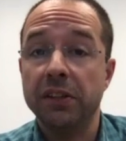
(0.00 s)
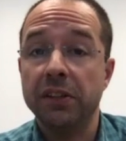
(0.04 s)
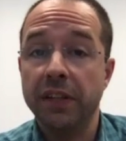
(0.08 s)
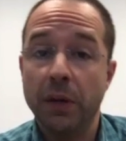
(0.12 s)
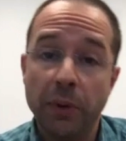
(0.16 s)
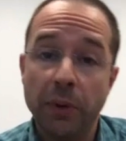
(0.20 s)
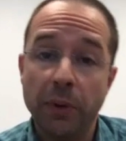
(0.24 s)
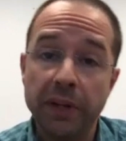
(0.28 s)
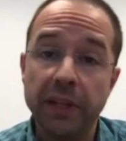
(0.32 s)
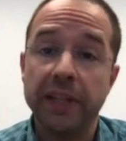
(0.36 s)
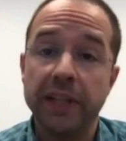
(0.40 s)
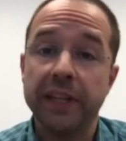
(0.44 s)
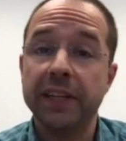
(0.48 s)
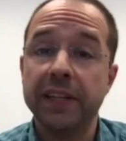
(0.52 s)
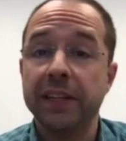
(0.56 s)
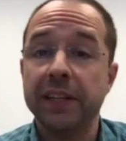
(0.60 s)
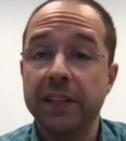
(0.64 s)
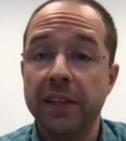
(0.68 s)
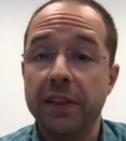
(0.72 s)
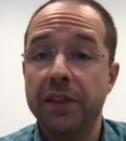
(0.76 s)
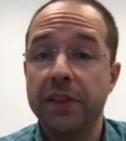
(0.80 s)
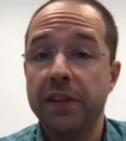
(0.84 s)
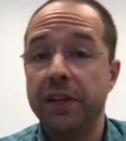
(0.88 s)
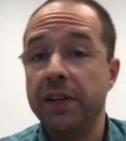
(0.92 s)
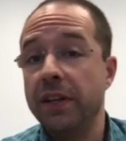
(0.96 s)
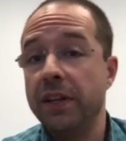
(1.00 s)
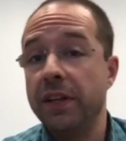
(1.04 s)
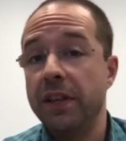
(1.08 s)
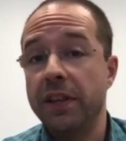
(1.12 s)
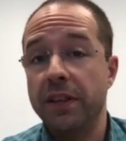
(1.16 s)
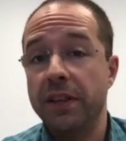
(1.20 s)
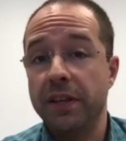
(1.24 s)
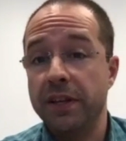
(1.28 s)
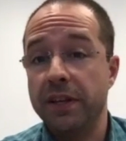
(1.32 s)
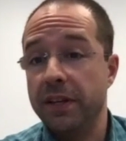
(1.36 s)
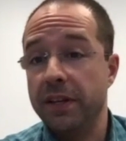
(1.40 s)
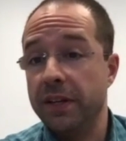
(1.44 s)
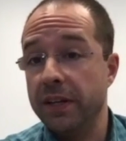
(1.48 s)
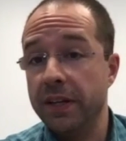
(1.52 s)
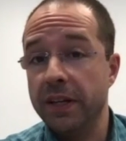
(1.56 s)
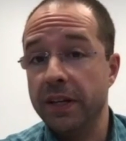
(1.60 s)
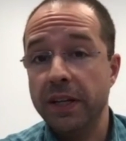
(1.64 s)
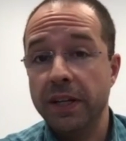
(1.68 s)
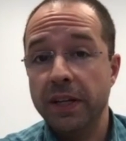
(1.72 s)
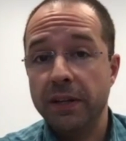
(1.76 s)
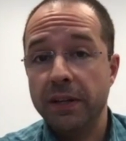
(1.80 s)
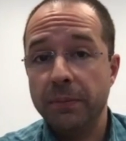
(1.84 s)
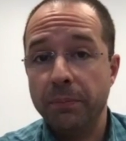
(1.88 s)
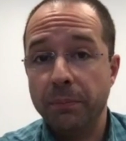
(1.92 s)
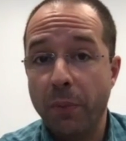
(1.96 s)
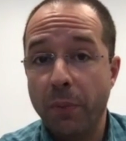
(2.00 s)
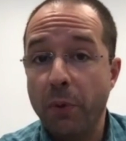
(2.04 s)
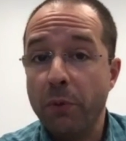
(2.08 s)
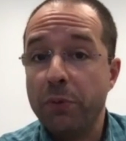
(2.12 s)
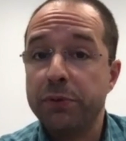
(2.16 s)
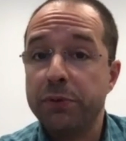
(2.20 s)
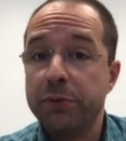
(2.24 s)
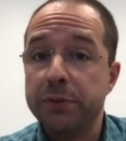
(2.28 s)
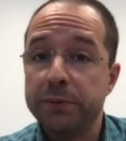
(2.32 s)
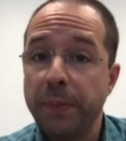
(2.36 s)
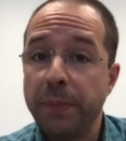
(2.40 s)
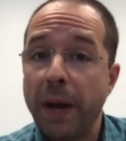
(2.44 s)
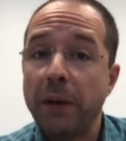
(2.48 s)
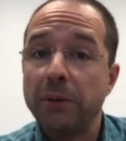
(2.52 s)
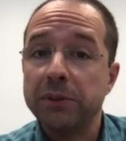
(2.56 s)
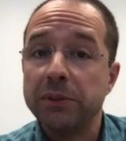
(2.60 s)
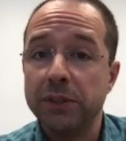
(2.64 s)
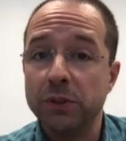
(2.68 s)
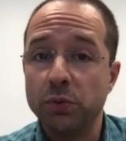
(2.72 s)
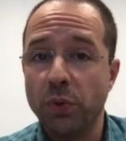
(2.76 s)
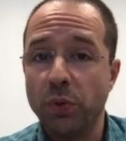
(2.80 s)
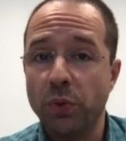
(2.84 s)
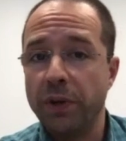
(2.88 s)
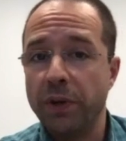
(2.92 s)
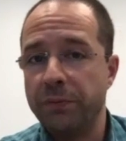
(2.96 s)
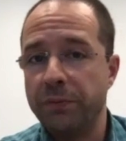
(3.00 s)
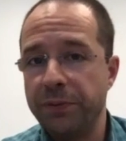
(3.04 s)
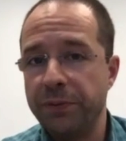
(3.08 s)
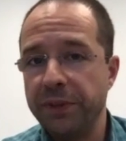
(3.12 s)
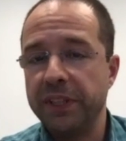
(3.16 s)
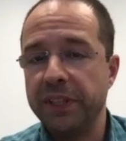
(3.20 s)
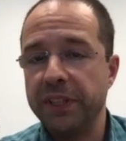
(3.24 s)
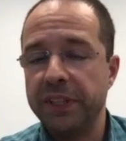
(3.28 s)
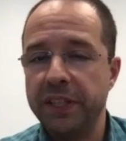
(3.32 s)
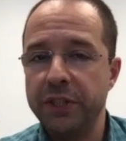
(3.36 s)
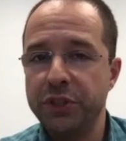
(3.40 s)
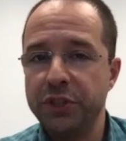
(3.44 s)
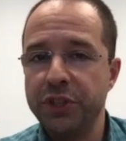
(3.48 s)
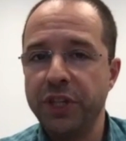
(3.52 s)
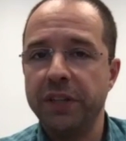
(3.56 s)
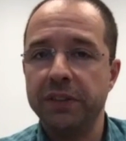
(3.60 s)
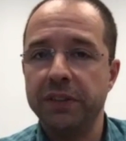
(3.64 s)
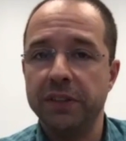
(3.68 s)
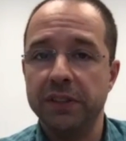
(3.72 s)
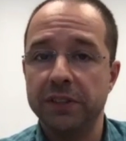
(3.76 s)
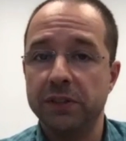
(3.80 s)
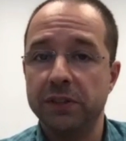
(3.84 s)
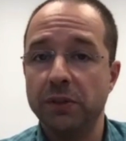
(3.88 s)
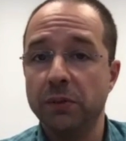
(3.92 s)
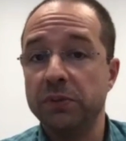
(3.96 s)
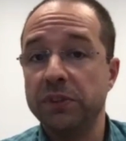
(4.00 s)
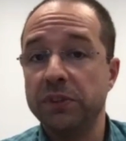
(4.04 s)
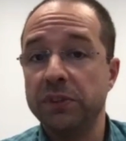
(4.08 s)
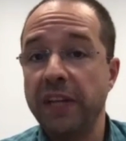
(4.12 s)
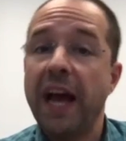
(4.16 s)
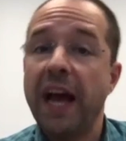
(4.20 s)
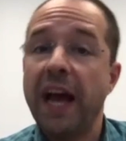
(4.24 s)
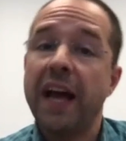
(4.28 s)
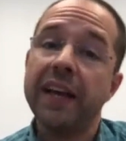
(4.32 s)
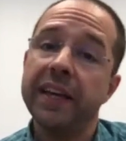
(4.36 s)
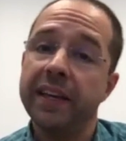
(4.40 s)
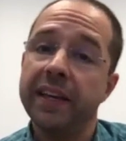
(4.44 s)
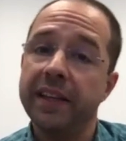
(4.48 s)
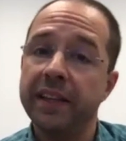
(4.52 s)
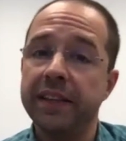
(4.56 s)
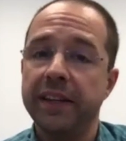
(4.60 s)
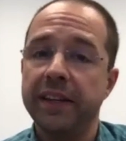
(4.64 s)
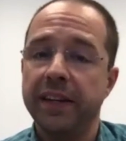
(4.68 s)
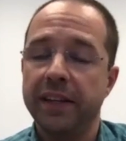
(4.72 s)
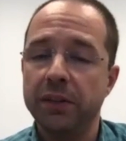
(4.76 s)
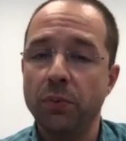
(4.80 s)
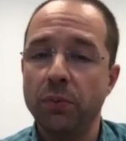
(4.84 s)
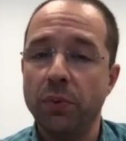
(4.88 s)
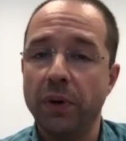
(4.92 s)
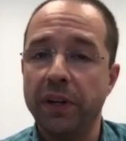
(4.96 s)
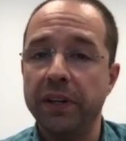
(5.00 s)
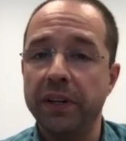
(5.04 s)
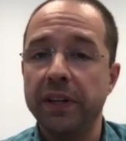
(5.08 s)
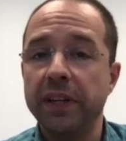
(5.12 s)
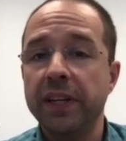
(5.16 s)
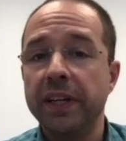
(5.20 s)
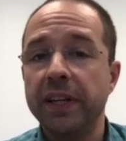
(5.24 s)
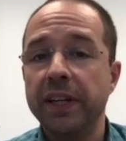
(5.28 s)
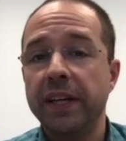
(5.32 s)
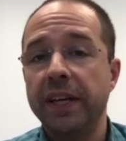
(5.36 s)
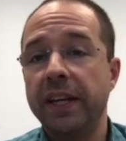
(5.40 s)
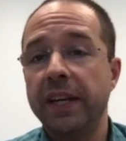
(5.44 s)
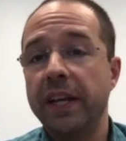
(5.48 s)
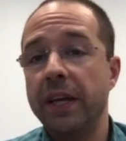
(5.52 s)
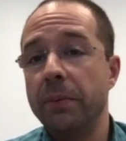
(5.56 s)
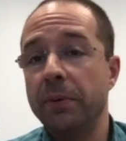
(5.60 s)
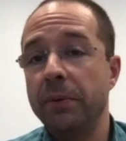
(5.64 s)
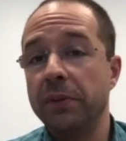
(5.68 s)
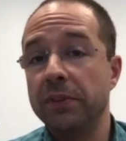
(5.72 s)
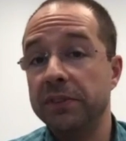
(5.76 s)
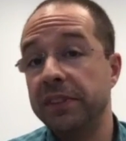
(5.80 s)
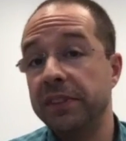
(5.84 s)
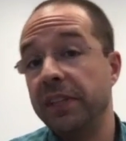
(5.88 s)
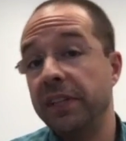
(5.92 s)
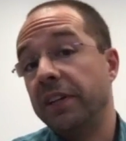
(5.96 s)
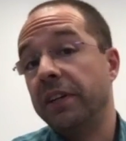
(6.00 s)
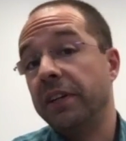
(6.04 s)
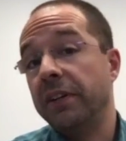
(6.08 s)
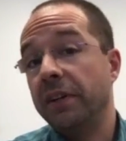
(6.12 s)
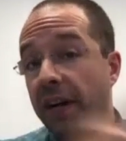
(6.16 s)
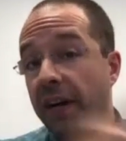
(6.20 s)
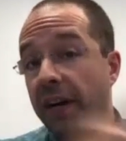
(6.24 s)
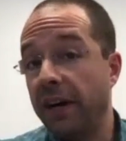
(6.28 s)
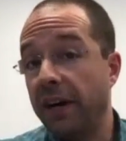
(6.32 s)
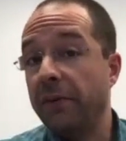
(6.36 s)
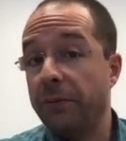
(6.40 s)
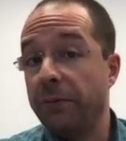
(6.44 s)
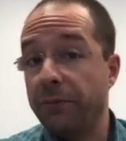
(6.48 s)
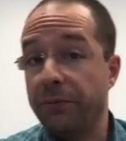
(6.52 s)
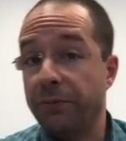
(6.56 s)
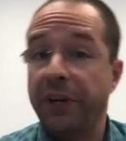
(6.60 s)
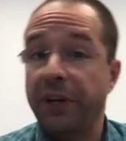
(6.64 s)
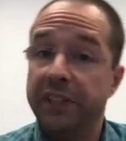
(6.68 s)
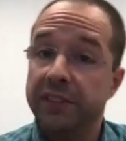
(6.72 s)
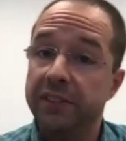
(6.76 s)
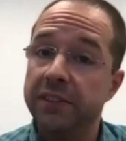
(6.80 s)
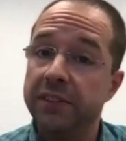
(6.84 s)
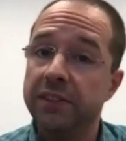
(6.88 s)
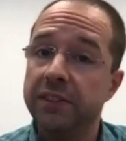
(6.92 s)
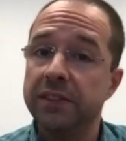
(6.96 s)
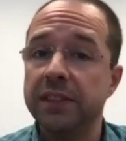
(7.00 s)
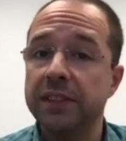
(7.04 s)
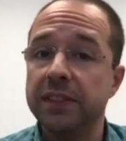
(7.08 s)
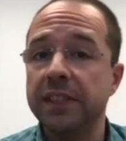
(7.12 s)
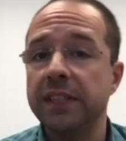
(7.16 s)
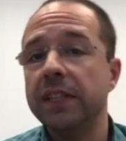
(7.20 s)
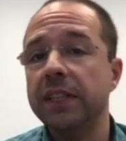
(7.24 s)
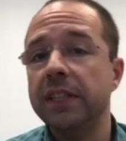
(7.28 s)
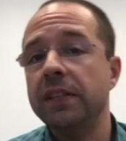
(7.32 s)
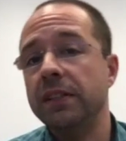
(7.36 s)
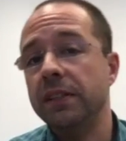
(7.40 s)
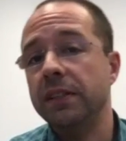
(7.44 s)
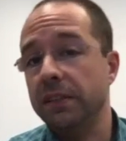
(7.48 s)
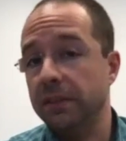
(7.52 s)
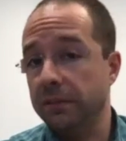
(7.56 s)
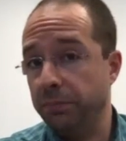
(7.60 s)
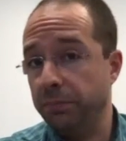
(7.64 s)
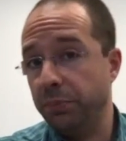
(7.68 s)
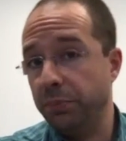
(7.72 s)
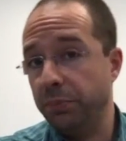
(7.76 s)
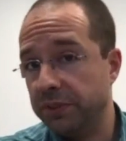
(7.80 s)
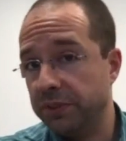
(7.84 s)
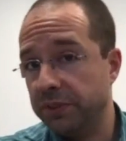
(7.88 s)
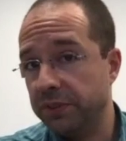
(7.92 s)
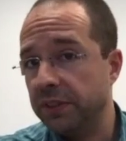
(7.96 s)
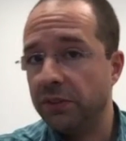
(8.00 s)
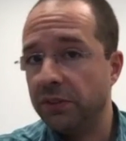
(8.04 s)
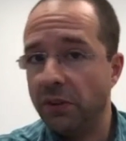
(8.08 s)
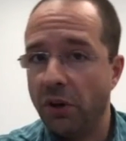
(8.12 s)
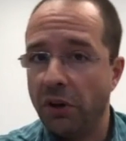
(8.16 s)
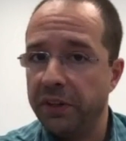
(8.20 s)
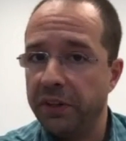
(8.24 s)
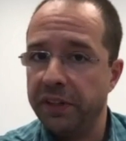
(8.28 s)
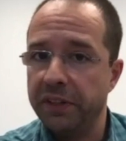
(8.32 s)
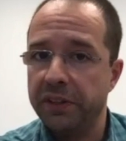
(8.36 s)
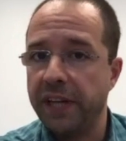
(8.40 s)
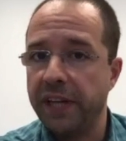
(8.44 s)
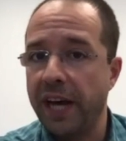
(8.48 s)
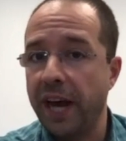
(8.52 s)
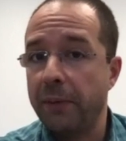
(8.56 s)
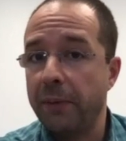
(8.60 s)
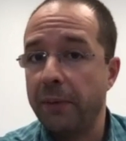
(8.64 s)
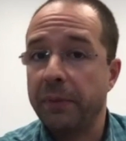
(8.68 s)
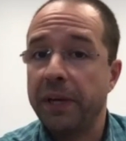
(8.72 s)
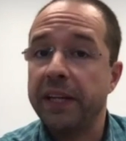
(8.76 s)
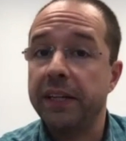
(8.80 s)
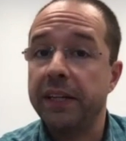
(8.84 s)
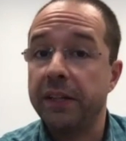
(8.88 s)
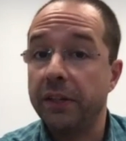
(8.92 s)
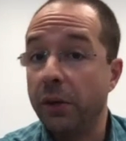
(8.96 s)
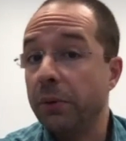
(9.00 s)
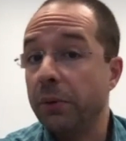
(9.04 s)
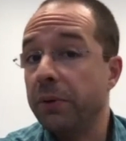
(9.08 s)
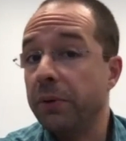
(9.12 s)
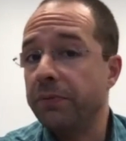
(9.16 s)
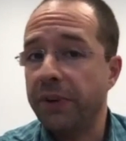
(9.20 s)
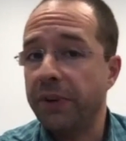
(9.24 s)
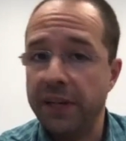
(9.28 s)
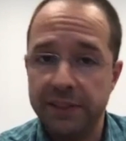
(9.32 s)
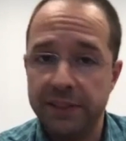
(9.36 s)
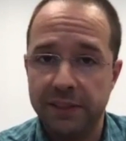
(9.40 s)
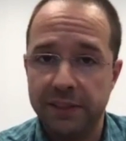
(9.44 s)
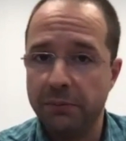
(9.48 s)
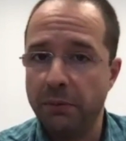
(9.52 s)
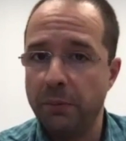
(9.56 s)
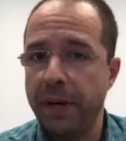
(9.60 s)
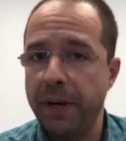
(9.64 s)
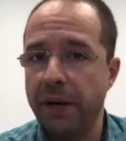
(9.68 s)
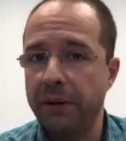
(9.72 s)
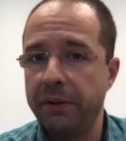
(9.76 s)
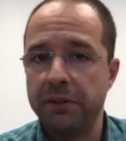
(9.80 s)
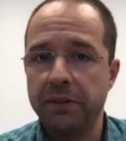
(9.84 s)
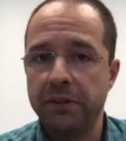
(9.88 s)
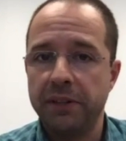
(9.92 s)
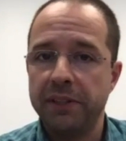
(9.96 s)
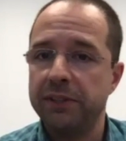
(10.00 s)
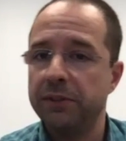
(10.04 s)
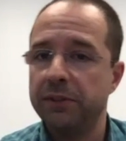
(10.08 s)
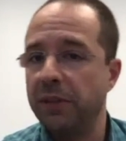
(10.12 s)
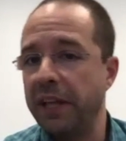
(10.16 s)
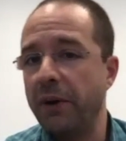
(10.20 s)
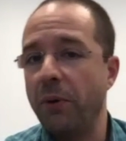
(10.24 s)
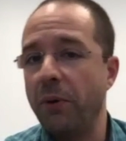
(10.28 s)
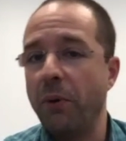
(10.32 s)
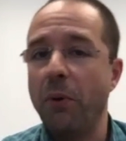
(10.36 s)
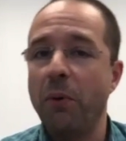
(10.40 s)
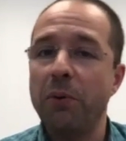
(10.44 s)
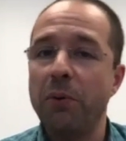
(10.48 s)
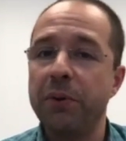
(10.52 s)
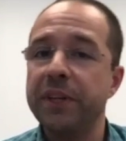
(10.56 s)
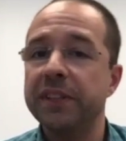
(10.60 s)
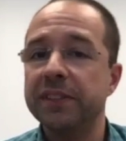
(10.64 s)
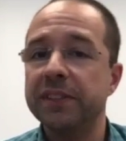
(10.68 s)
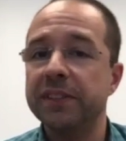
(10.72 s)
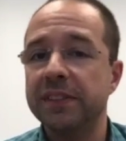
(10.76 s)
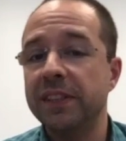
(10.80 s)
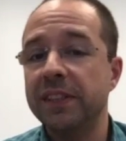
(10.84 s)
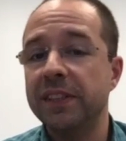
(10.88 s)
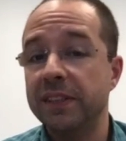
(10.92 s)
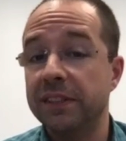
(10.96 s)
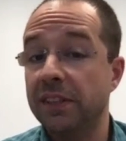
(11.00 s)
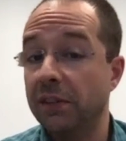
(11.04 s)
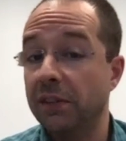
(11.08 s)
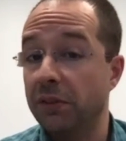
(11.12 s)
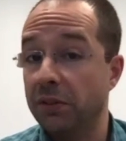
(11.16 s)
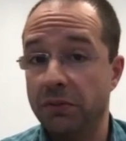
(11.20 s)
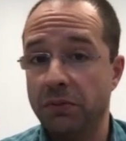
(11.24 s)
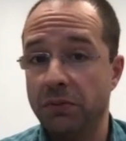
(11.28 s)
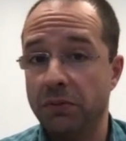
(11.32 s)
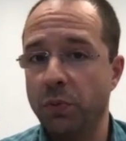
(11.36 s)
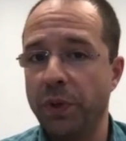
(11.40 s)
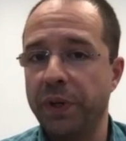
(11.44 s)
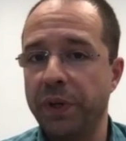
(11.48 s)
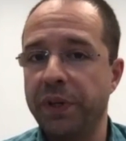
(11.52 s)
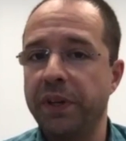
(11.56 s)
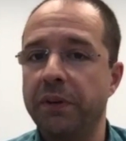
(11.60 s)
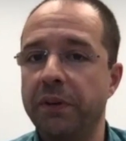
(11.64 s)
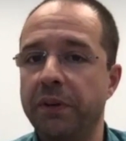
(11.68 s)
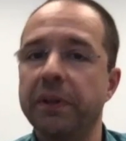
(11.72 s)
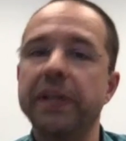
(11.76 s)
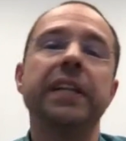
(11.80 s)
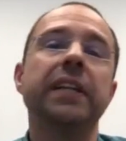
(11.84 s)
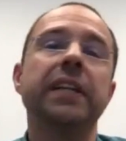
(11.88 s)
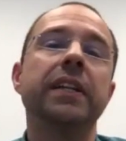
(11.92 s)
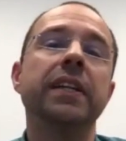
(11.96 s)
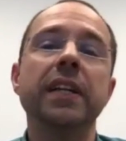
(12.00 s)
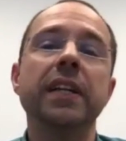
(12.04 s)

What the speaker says: They want to like the both spouses want to feel that they share this. So tagging the other one enables their friends to see it. It puts it on their timeline and notifies them about it, right? So like all these things are working great.